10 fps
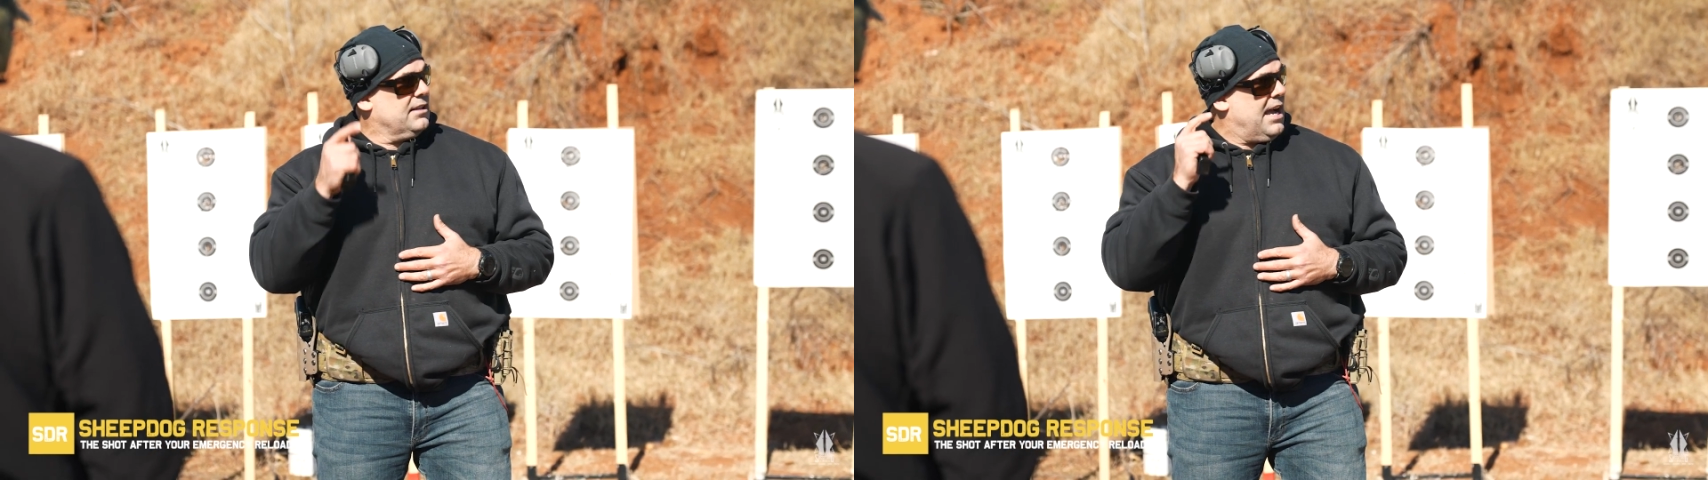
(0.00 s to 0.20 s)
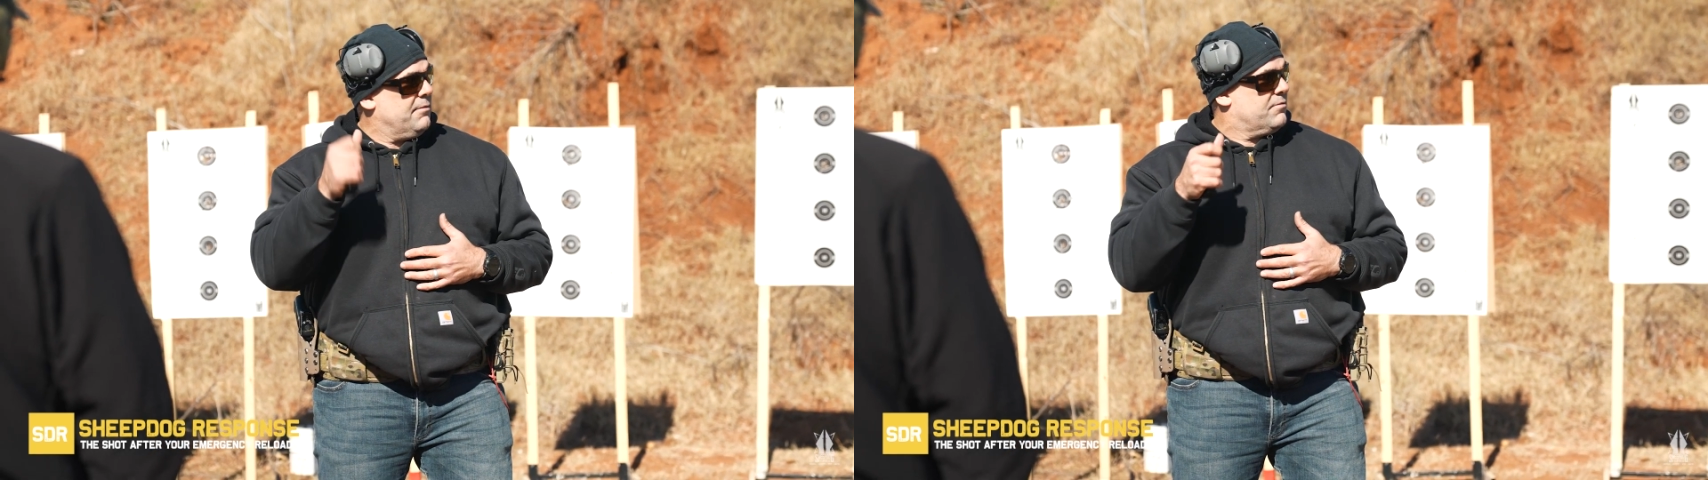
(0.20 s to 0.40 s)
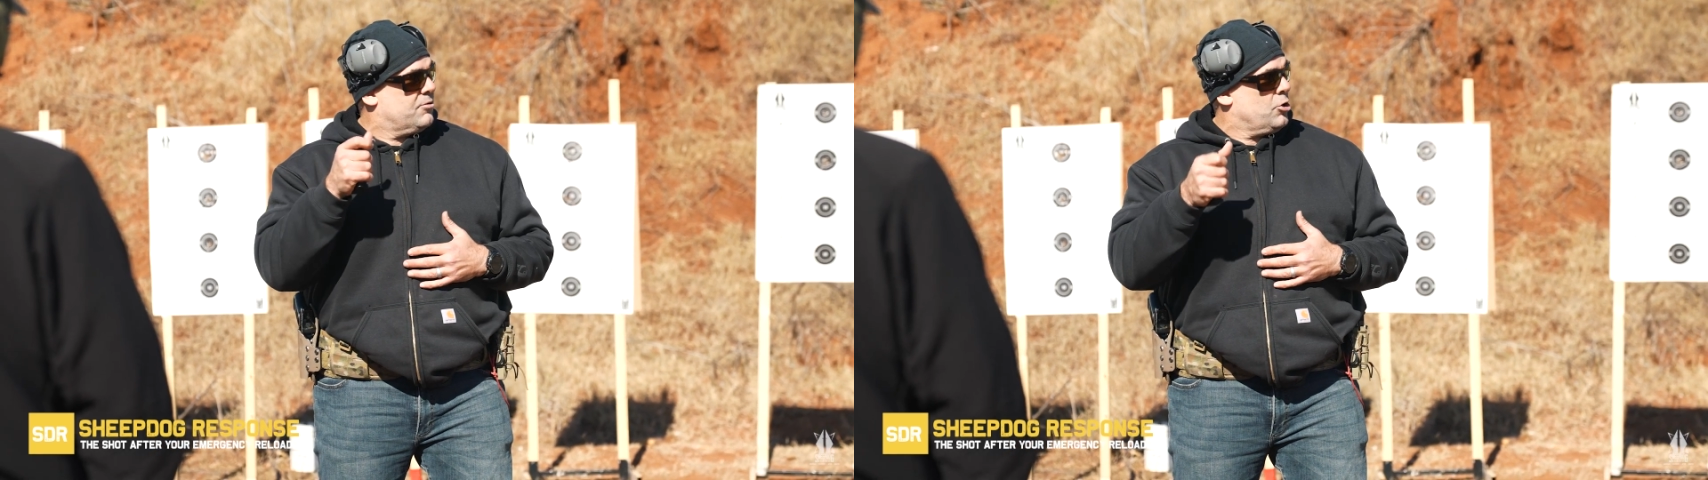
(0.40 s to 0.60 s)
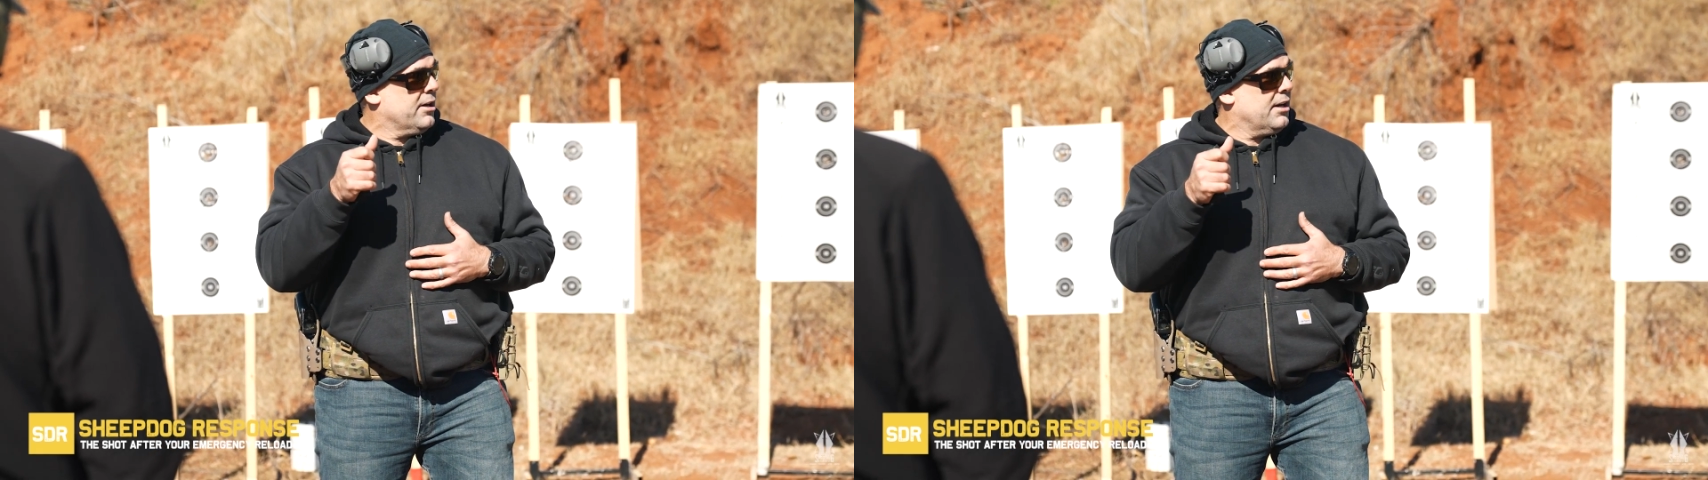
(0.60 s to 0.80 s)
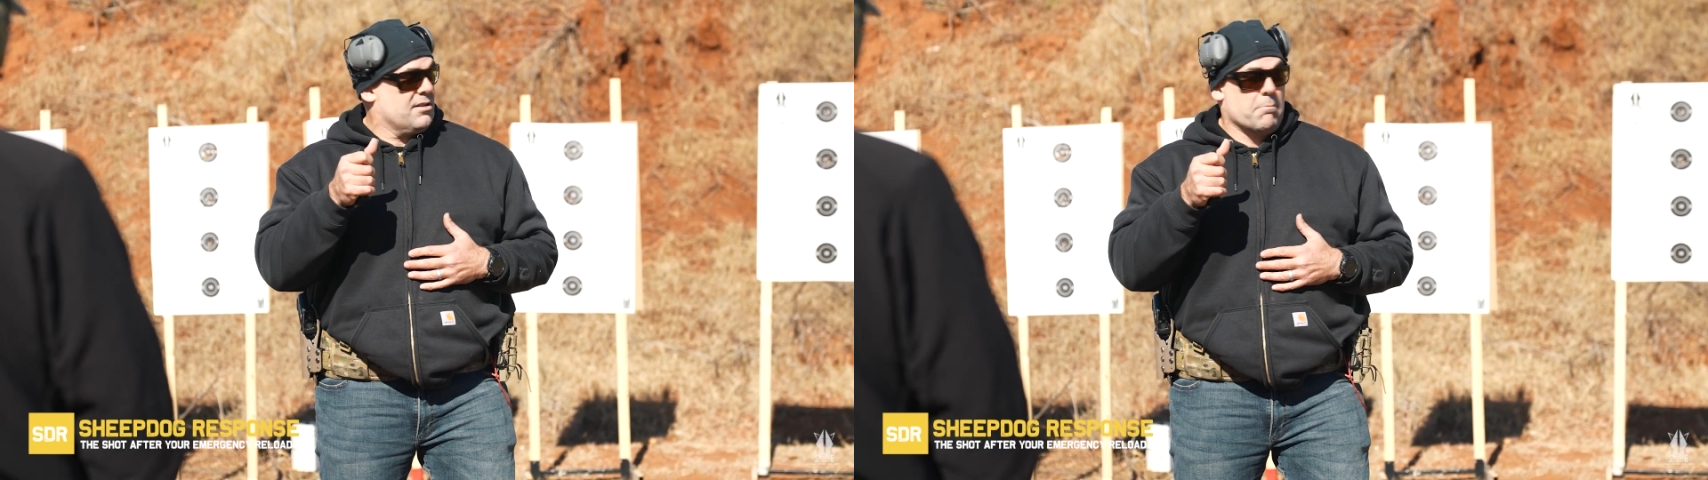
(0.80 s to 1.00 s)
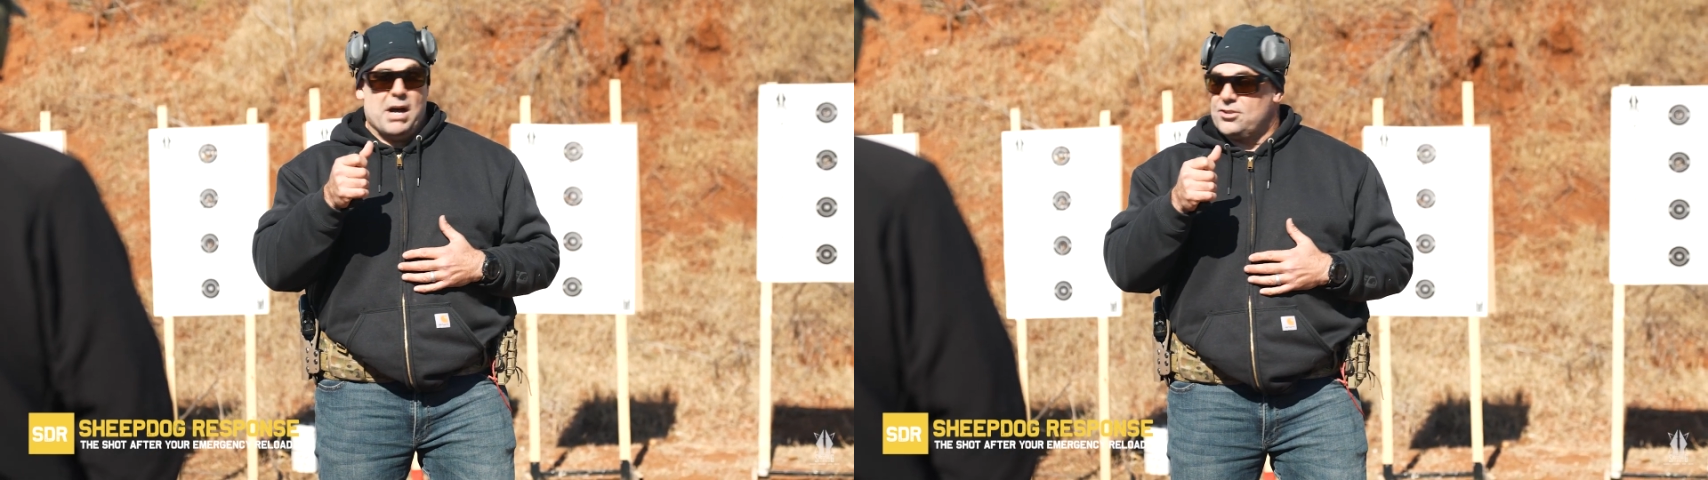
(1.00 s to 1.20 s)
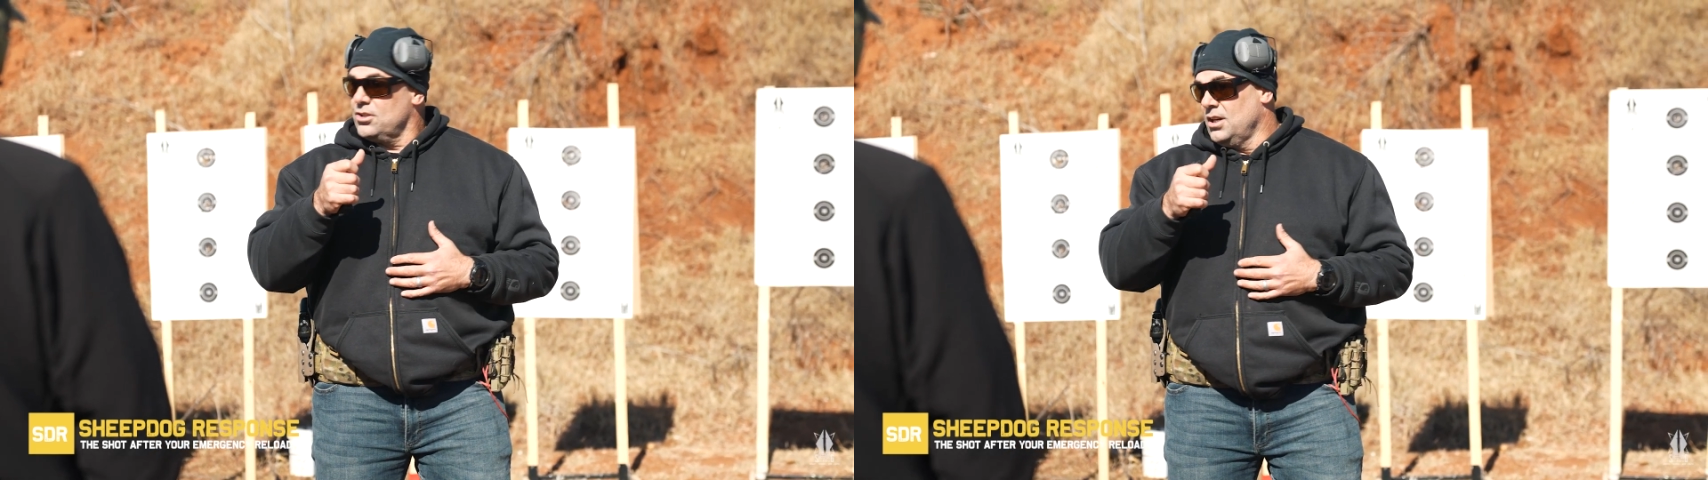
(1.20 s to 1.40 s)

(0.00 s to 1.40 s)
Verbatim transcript: and that trigger gets a mush,